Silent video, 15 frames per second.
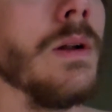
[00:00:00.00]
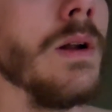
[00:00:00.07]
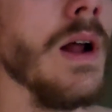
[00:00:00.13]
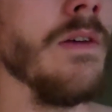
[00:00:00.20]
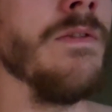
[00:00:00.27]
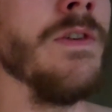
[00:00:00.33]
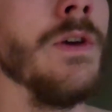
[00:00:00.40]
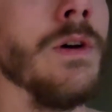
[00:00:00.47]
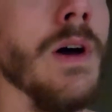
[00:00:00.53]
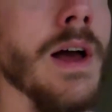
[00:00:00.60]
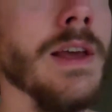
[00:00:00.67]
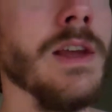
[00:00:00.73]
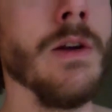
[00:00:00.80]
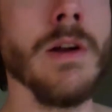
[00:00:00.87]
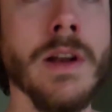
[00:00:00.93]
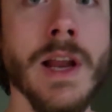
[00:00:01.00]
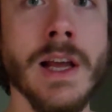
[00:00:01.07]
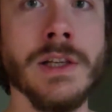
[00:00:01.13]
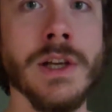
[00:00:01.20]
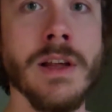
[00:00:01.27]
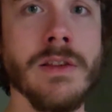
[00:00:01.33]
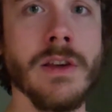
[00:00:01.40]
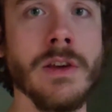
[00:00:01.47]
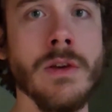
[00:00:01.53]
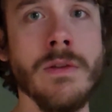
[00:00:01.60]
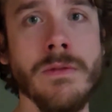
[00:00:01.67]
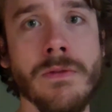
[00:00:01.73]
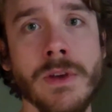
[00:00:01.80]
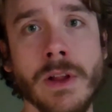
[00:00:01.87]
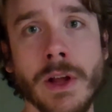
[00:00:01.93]
I feel, I hear it digest, like, you can
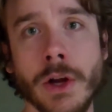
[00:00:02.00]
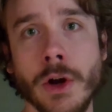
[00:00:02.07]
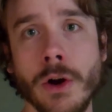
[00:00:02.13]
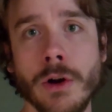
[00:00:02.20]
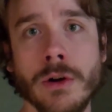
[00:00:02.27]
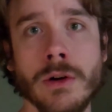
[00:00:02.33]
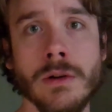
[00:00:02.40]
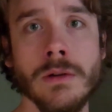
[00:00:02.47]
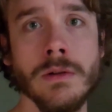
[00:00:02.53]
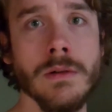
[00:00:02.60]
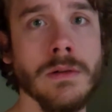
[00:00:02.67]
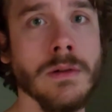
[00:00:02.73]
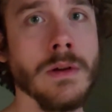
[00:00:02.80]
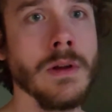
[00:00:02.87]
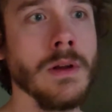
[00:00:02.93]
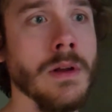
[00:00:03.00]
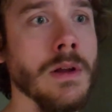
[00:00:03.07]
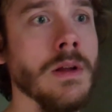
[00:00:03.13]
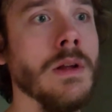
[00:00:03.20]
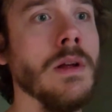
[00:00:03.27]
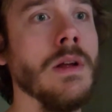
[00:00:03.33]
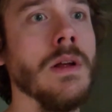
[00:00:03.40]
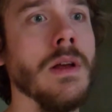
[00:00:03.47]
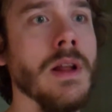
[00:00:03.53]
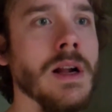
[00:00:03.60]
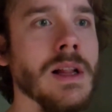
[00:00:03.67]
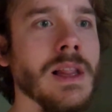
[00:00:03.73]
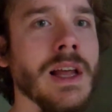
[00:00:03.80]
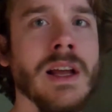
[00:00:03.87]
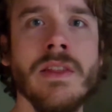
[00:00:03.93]
feel it gurgle. And
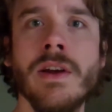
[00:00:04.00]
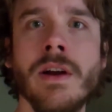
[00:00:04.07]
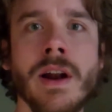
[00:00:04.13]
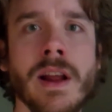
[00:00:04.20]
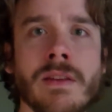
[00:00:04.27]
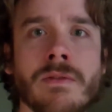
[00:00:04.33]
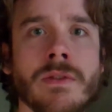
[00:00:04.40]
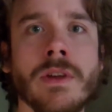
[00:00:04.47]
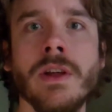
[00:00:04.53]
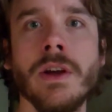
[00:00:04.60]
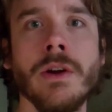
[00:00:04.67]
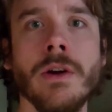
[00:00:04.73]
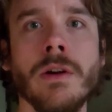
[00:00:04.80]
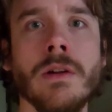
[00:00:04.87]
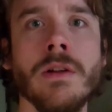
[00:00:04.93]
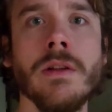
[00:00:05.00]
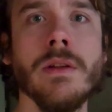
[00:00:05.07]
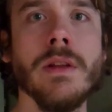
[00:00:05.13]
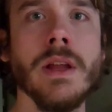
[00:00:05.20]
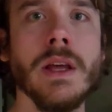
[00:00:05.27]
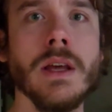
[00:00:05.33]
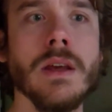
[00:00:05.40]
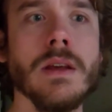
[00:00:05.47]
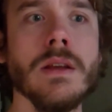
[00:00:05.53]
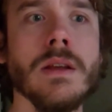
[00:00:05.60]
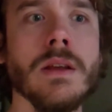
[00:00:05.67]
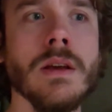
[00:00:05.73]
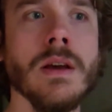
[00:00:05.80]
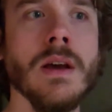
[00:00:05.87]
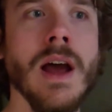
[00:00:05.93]
I'll lay there and I can feel it gurgle, like,
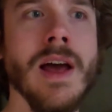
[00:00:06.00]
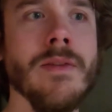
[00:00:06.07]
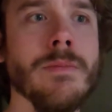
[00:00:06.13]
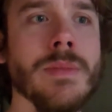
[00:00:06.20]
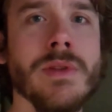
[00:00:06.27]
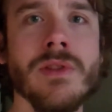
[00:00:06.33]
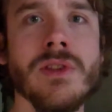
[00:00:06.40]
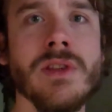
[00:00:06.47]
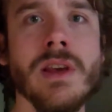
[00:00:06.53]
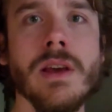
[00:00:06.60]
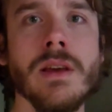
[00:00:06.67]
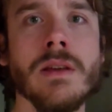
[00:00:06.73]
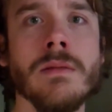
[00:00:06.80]
I haven't been sick